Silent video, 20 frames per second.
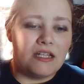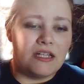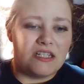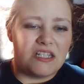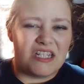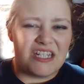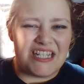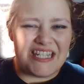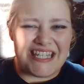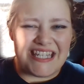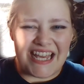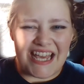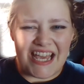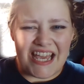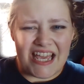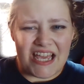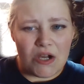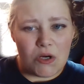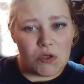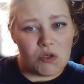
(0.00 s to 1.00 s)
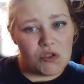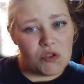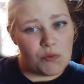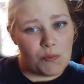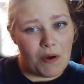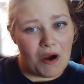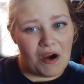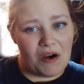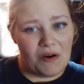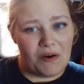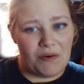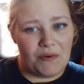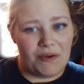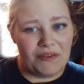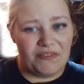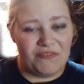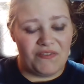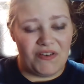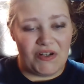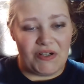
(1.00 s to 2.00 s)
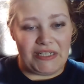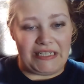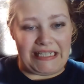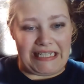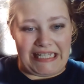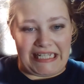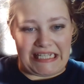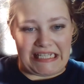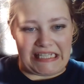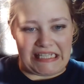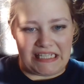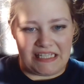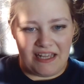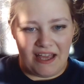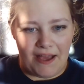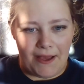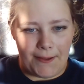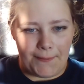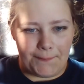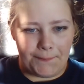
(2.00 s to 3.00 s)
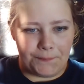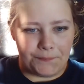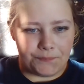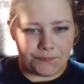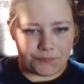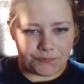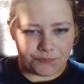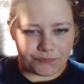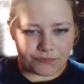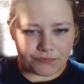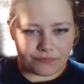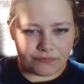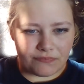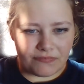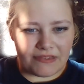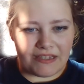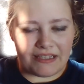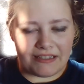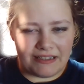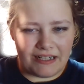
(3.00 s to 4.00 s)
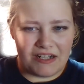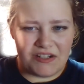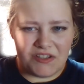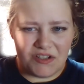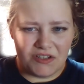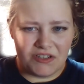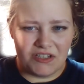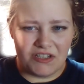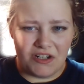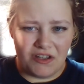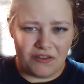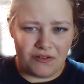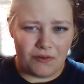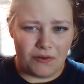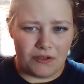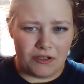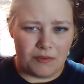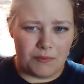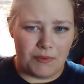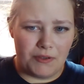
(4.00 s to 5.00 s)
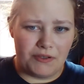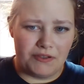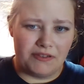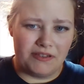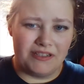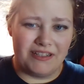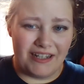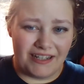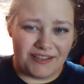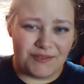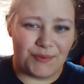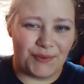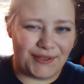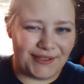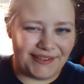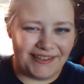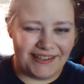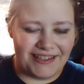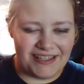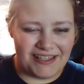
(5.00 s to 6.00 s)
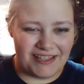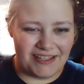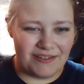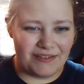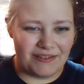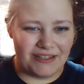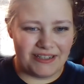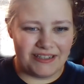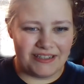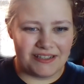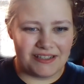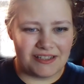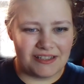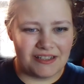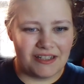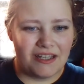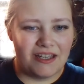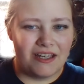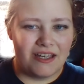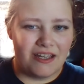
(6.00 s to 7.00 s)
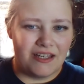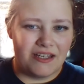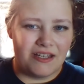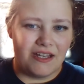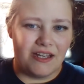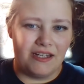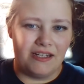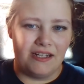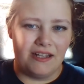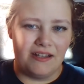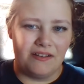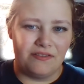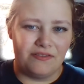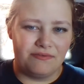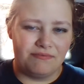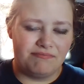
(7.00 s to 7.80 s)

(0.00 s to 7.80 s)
today or tomorrow at the very least. And I'll start another audiobook, the next one in the series, and I'll